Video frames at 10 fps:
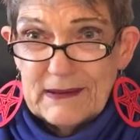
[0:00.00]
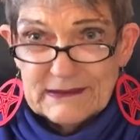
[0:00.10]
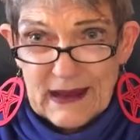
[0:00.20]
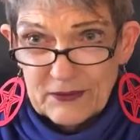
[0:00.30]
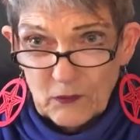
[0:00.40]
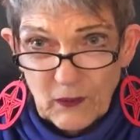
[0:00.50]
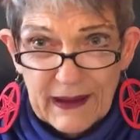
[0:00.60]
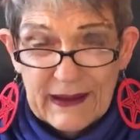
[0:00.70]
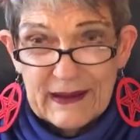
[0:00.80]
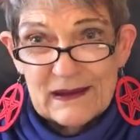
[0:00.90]
death
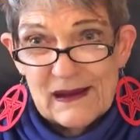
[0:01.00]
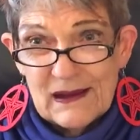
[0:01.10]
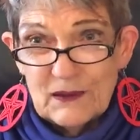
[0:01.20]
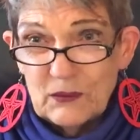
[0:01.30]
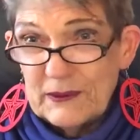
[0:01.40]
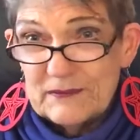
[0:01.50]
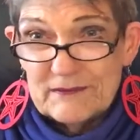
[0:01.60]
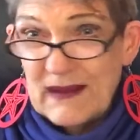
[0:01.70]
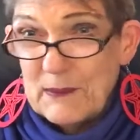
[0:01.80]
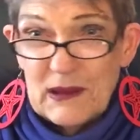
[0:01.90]
away,
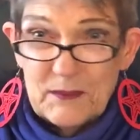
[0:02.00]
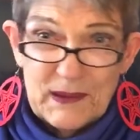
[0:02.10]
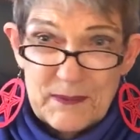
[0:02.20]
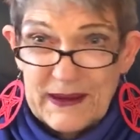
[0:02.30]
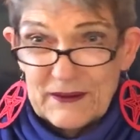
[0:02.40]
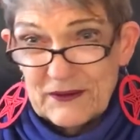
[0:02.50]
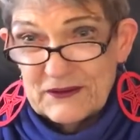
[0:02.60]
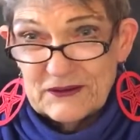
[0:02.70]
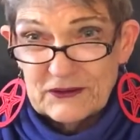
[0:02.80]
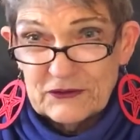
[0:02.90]
when maybe it'd be better
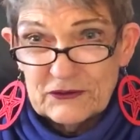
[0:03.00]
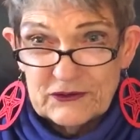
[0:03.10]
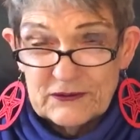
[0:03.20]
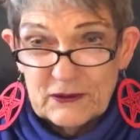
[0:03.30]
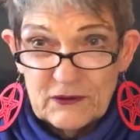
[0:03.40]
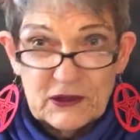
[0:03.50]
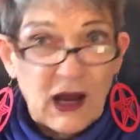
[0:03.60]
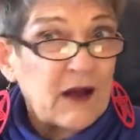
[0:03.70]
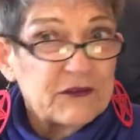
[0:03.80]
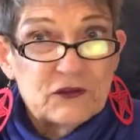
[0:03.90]
to just
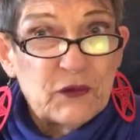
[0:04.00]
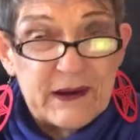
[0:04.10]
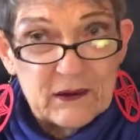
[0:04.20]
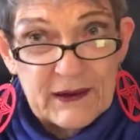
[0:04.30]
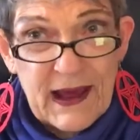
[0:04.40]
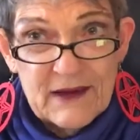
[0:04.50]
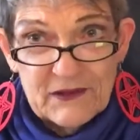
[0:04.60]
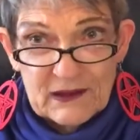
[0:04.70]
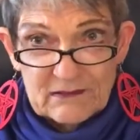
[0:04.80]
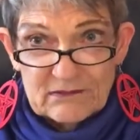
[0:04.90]
concentrate on
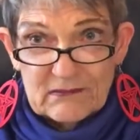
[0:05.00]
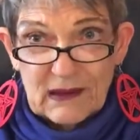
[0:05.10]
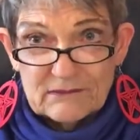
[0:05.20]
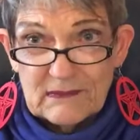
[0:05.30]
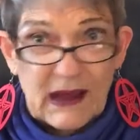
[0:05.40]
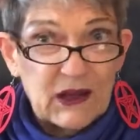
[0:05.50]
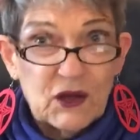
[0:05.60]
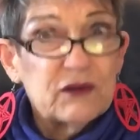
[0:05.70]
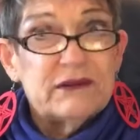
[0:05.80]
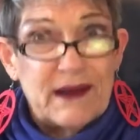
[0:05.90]
having a
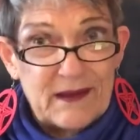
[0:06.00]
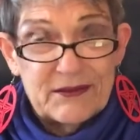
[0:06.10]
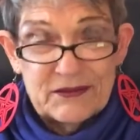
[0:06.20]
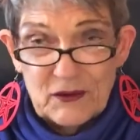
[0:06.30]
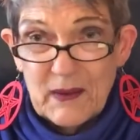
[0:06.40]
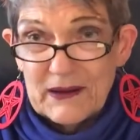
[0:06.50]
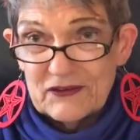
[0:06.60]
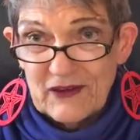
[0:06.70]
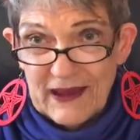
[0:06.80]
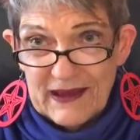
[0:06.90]
good death, you might
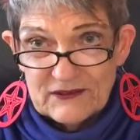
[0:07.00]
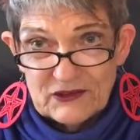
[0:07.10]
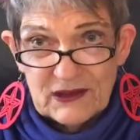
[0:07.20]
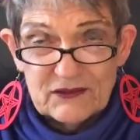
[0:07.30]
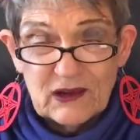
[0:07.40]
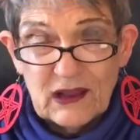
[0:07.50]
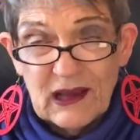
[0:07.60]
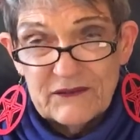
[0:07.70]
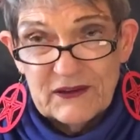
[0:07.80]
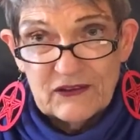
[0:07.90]
say. And she gives a
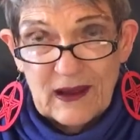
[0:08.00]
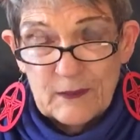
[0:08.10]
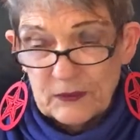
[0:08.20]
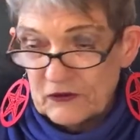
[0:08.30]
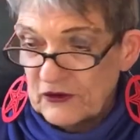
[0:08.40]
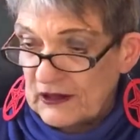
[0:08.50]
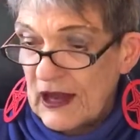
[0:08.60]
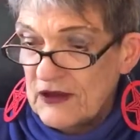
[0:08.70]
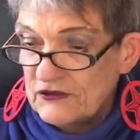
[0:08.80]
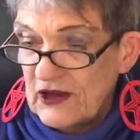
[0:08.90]
lot of examples, and
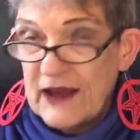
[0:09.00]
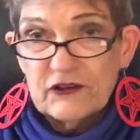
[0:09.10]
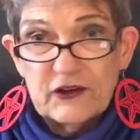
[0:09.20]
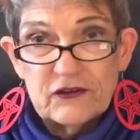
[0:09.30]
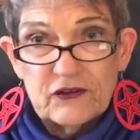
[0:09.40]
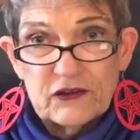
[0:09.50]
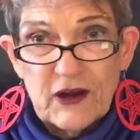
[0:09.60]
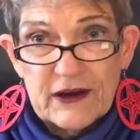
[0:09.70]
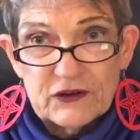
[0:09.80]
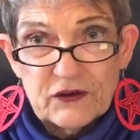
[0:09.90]
she actually is a
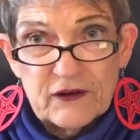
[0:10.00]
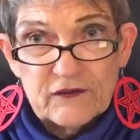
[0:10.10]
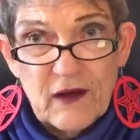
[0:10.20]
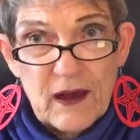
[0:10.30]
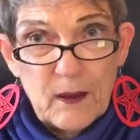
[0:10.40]
doctor of